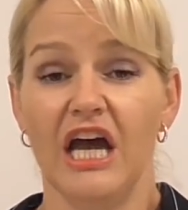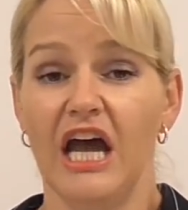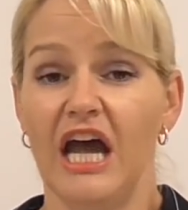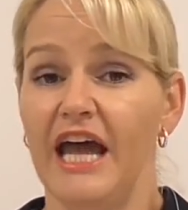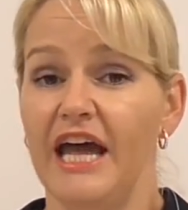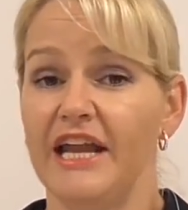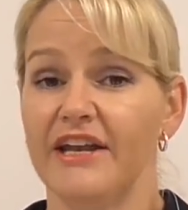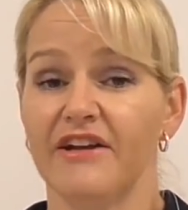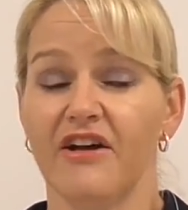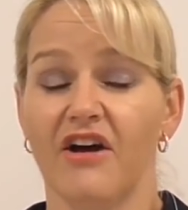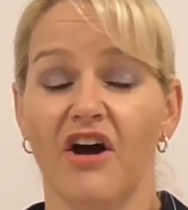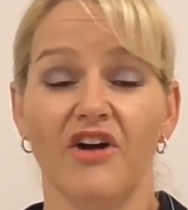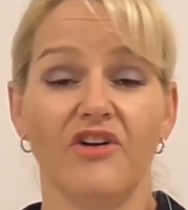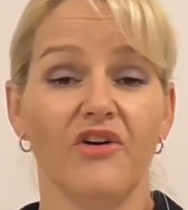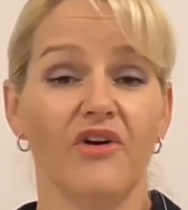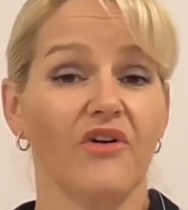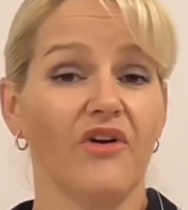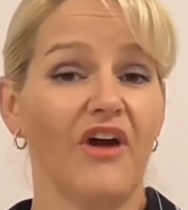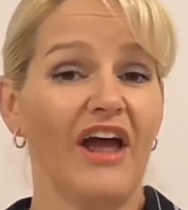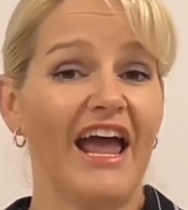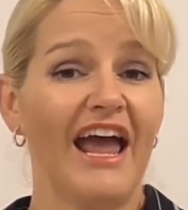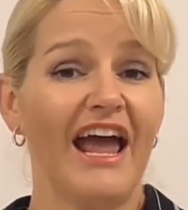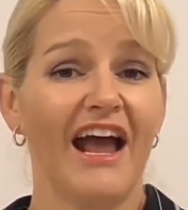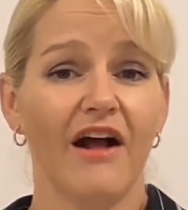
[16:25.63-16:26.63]
And I
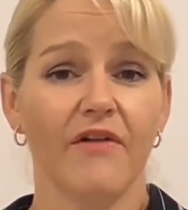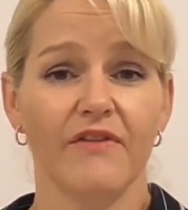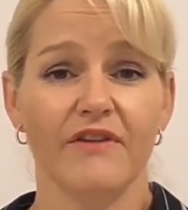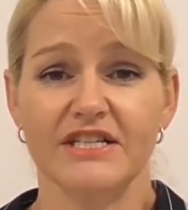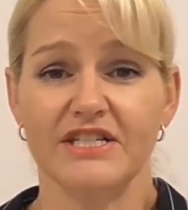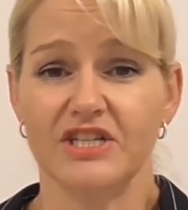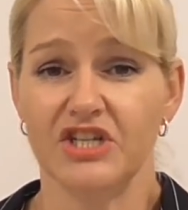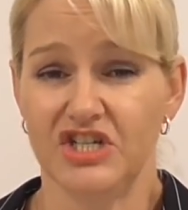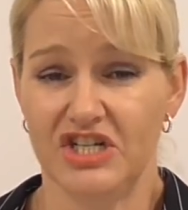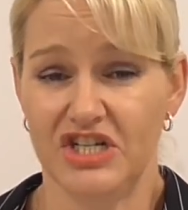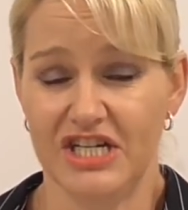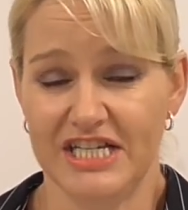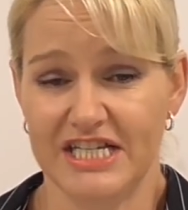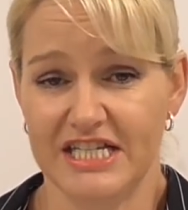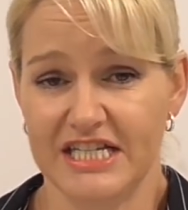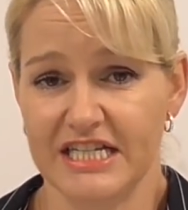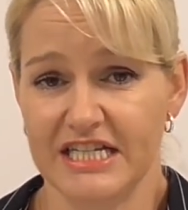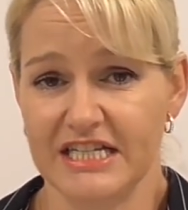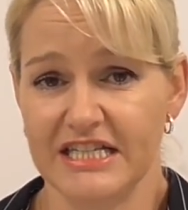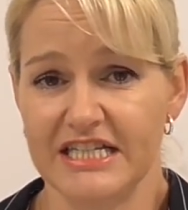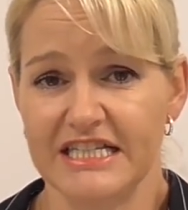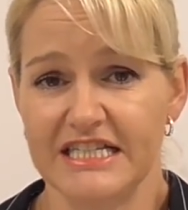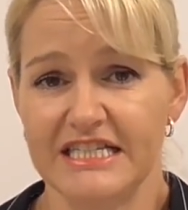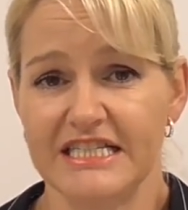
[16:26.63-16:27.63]
don't know how they're
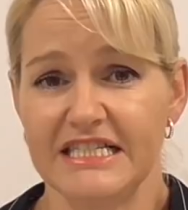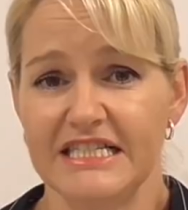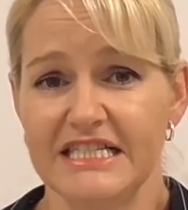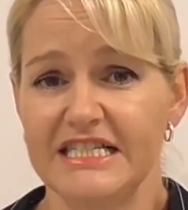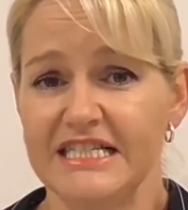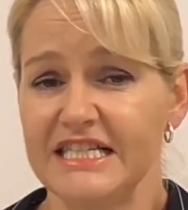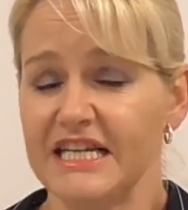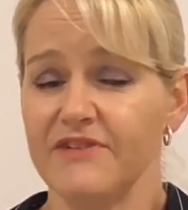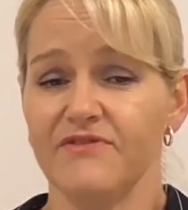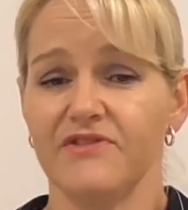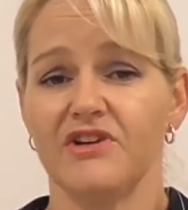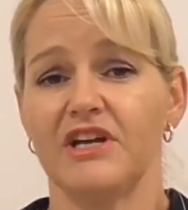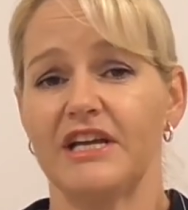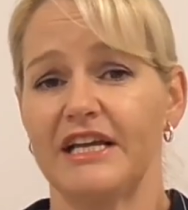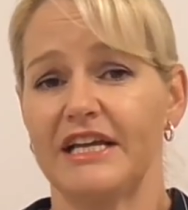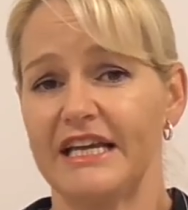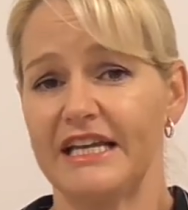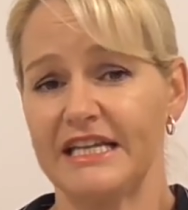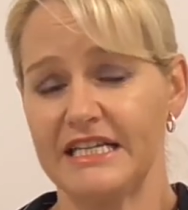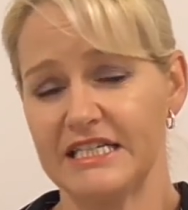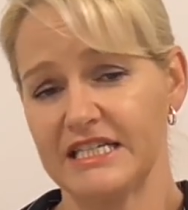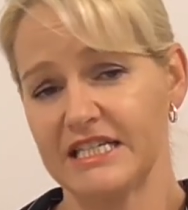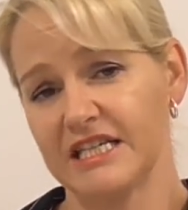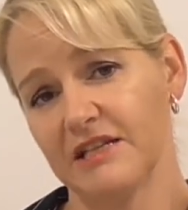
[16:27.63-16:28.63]
suggesting that it's even going to
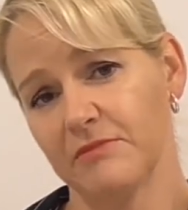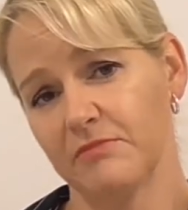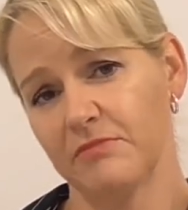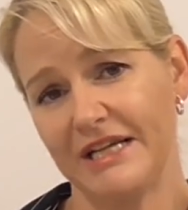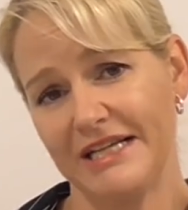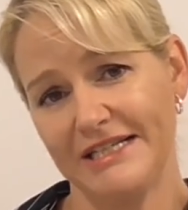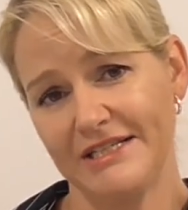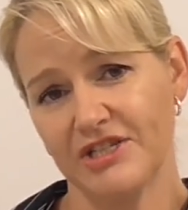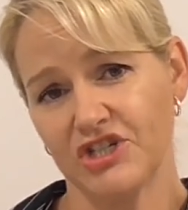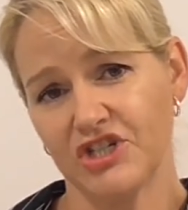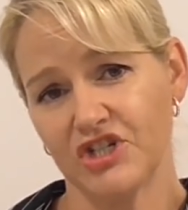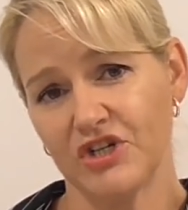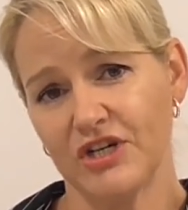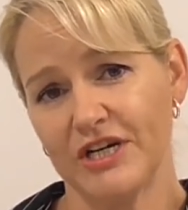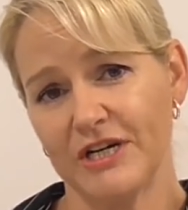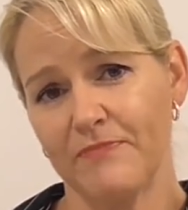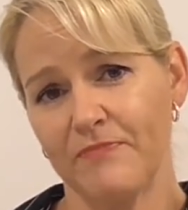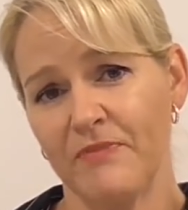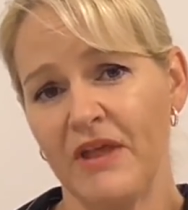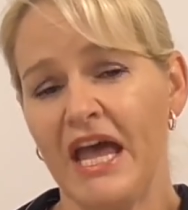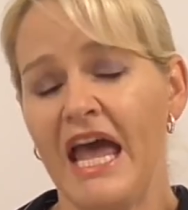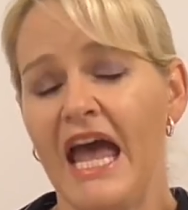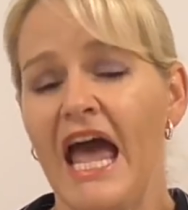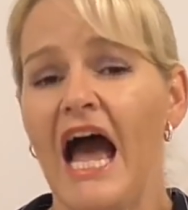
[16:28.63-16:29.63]
get into the
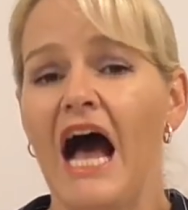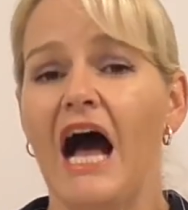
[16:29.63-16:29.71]
bloodstream,